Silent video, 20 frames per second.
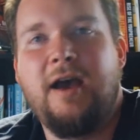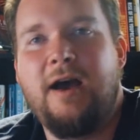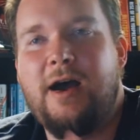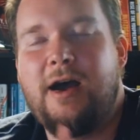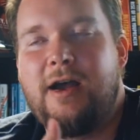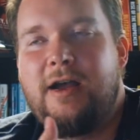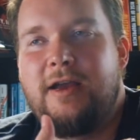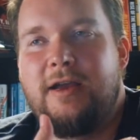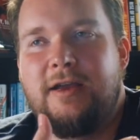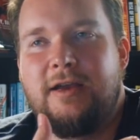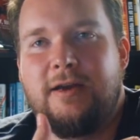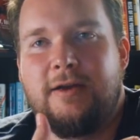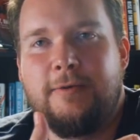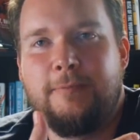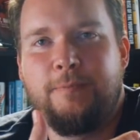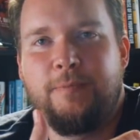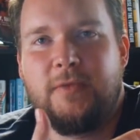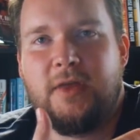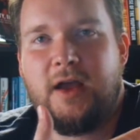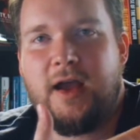I
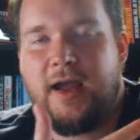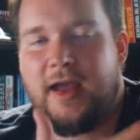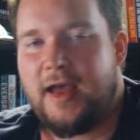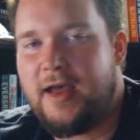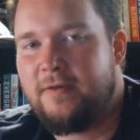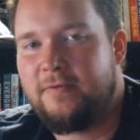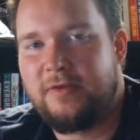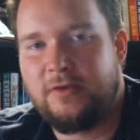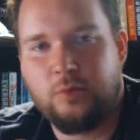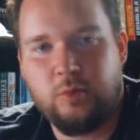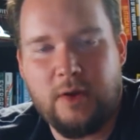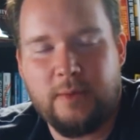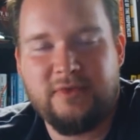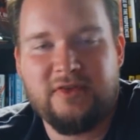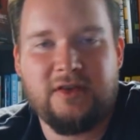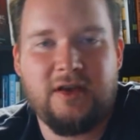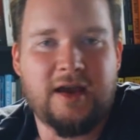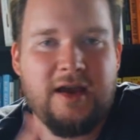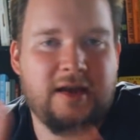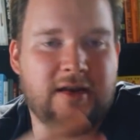have this
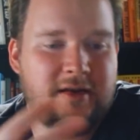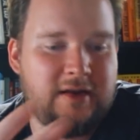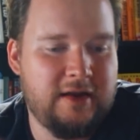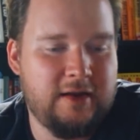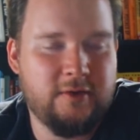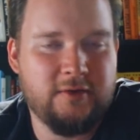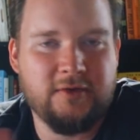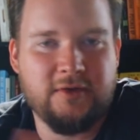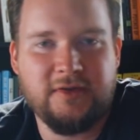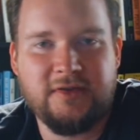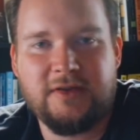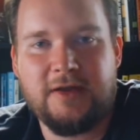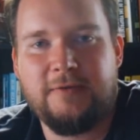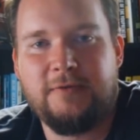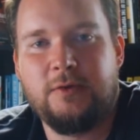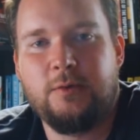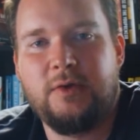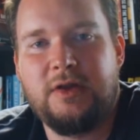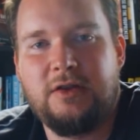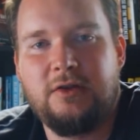website, here's all the stuff
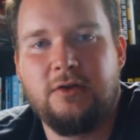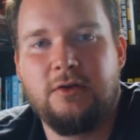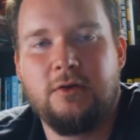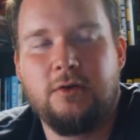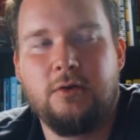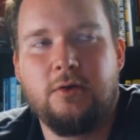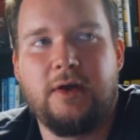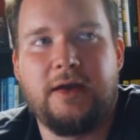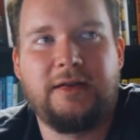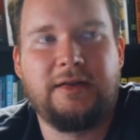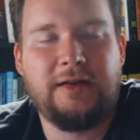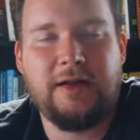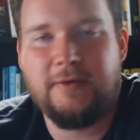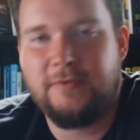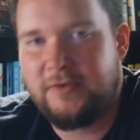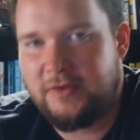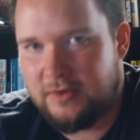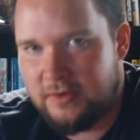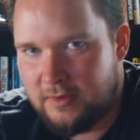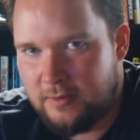that we do, I'd
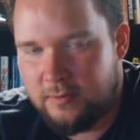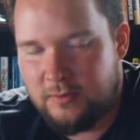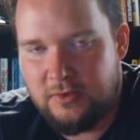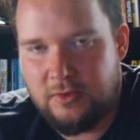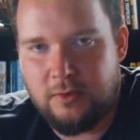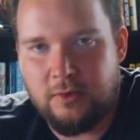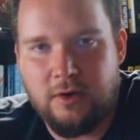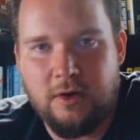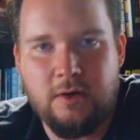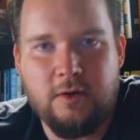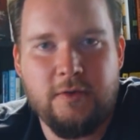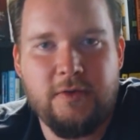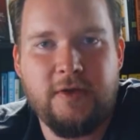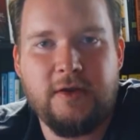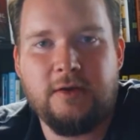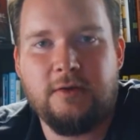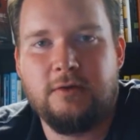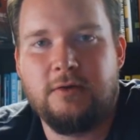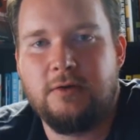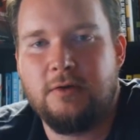love to do a whole
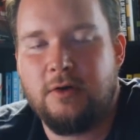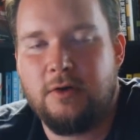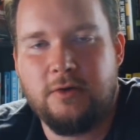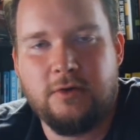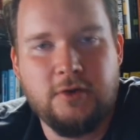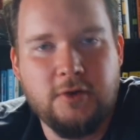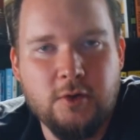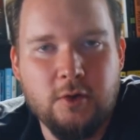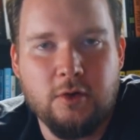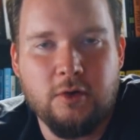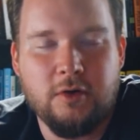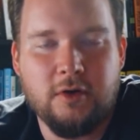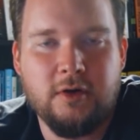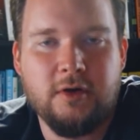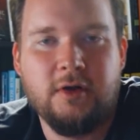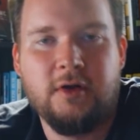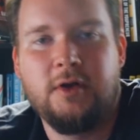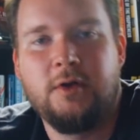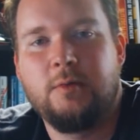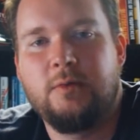thing on
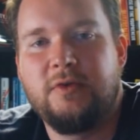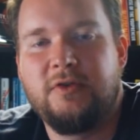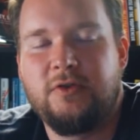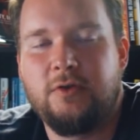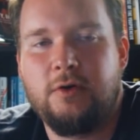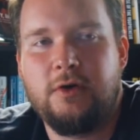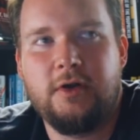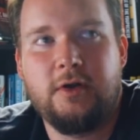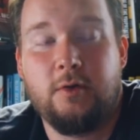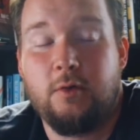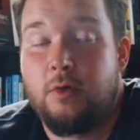your resort,